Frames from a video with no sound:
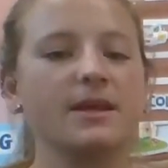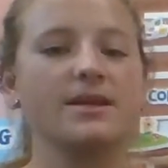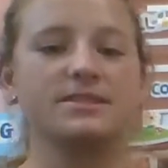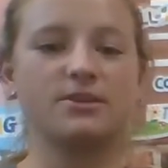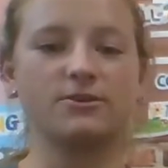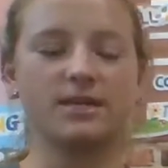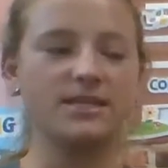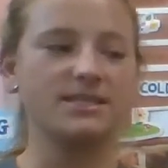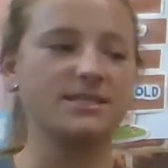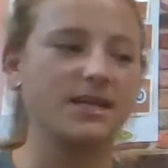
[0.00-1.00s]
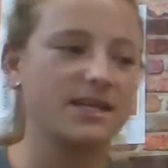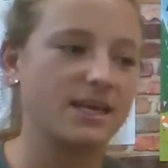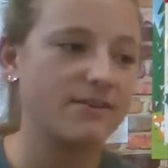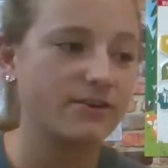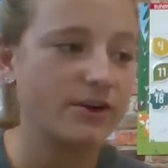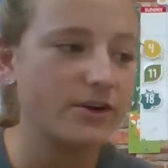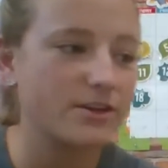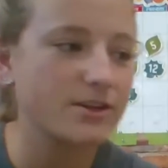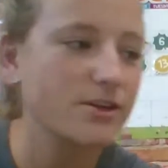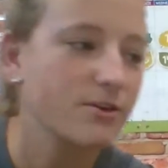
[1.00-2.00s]
So he decided to give her
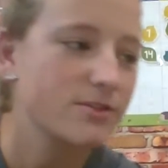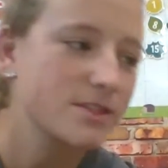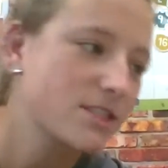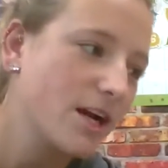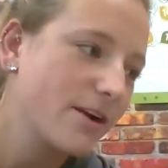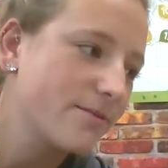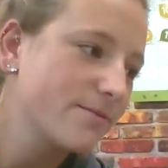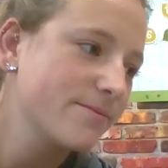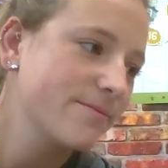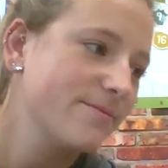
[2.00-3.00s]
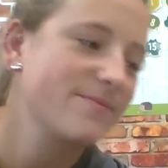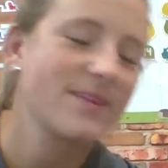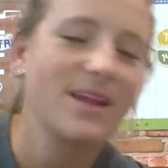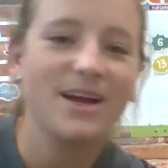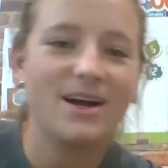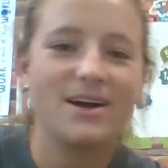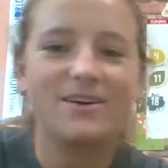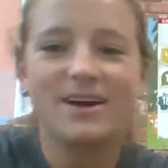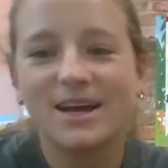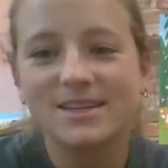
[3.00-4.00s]
the gold star. All
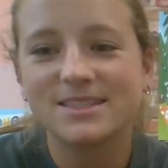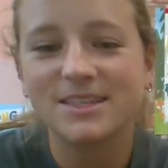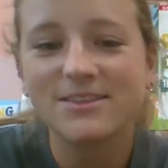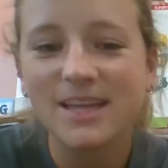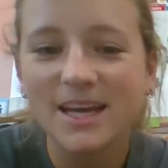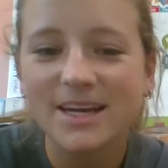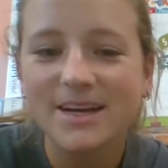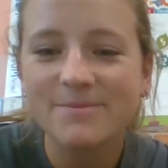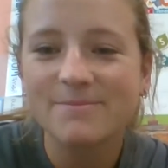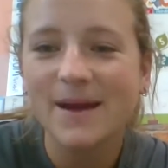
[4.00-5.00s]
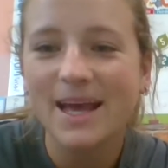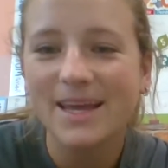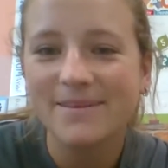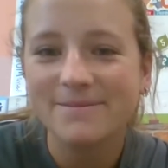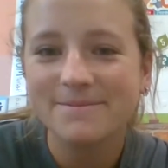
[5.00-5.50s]
right, I'll see you later. Bye.